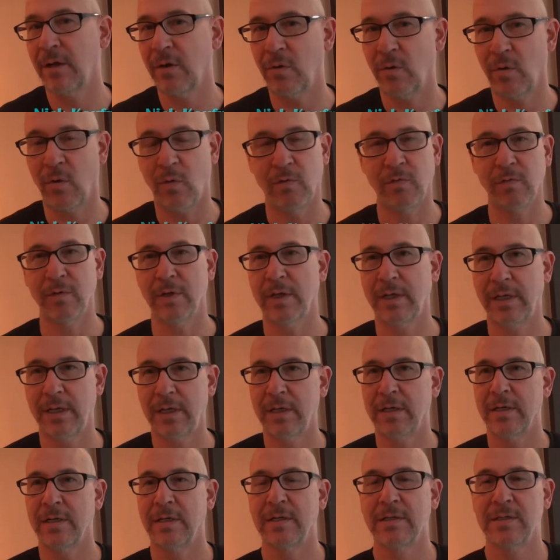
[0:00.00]
know, over the
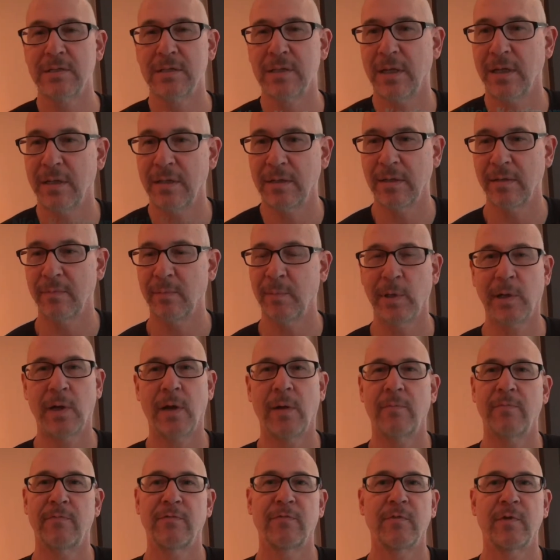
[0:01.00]
years that have
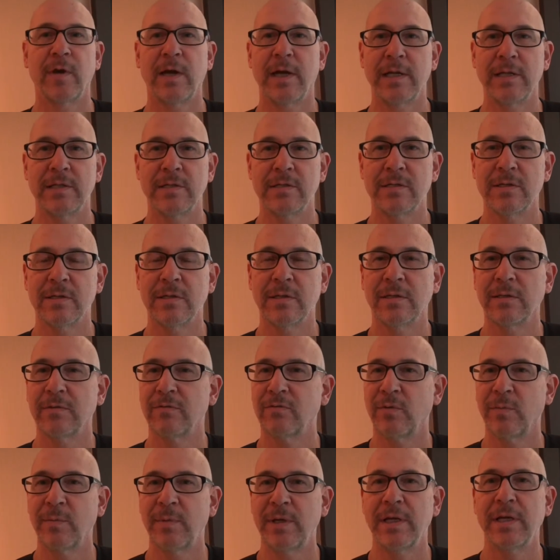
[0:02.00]
become friends
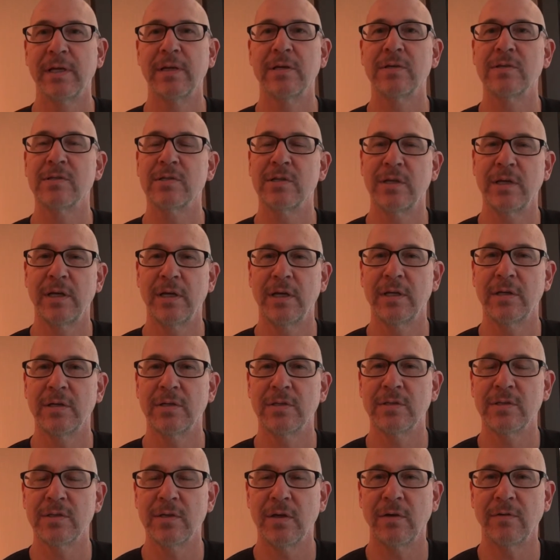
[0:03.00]
from years and
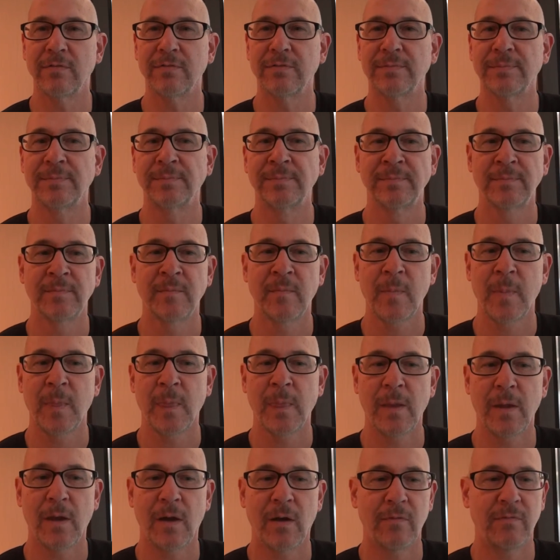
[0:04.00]
years of
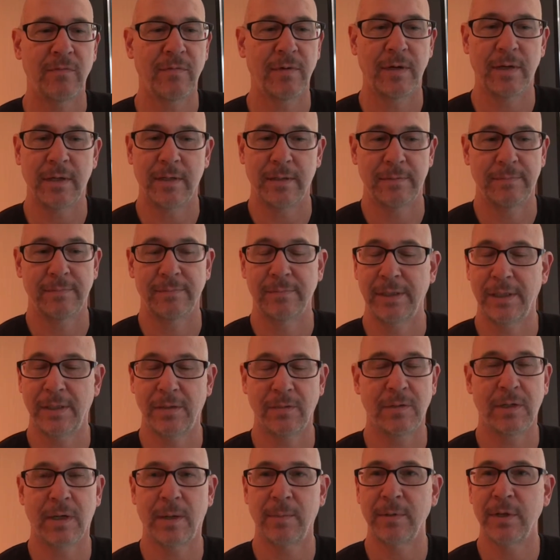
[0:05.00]
of uh, you
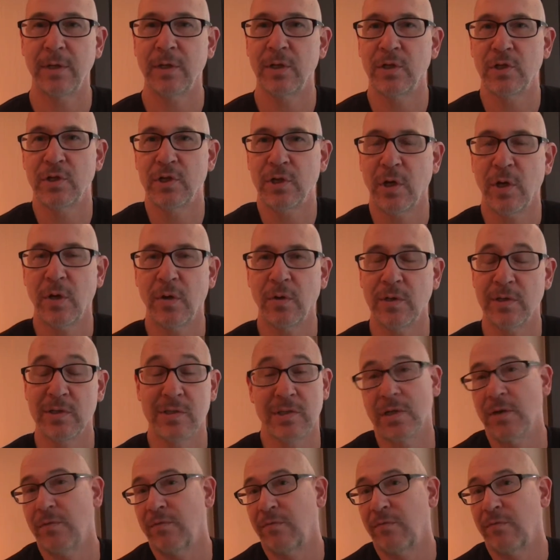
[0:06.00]
know coming to the show. This is our